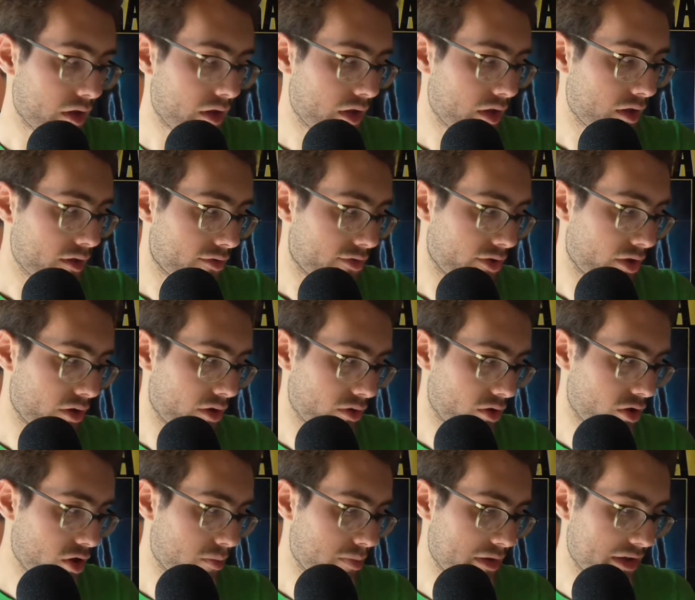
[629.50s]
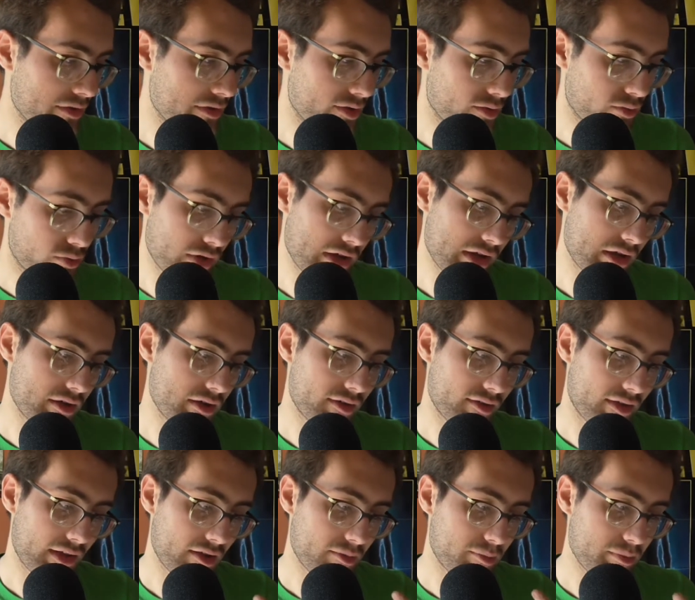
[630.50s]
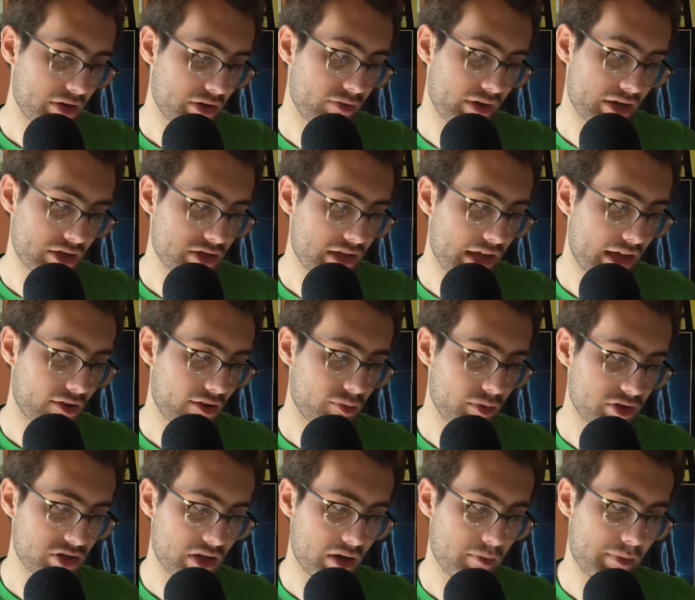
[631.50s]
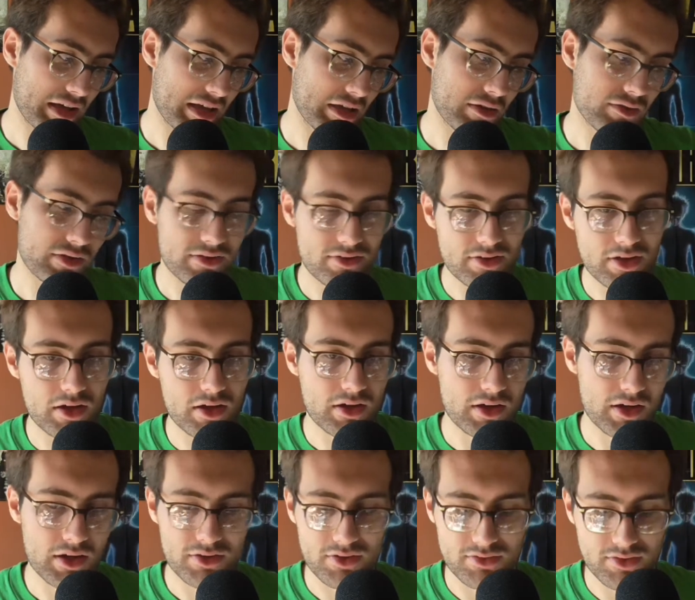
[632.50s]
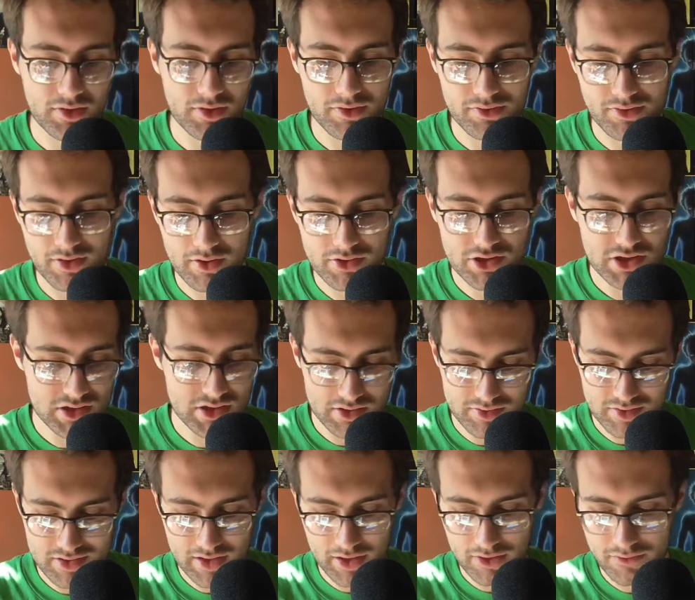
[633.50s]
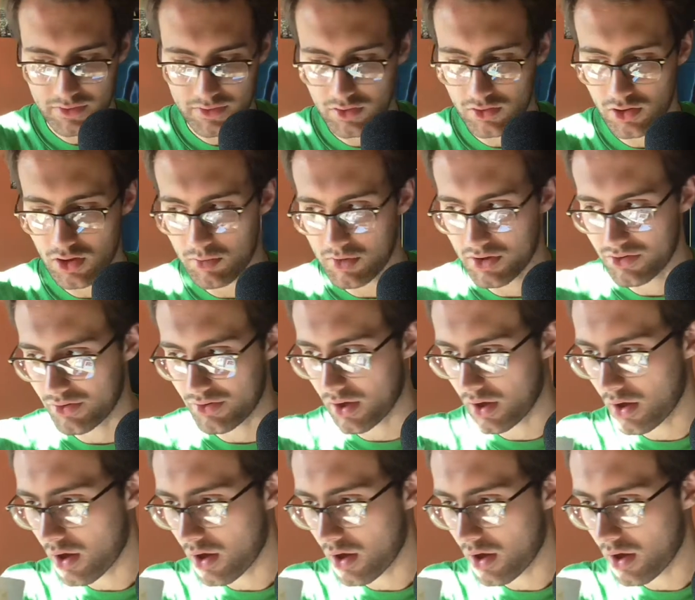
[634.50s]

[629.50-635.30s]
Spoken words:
So goblins is really good against mid-range decks, which are going to make you discard cards, etc. etc. Just a side thing on goblins there.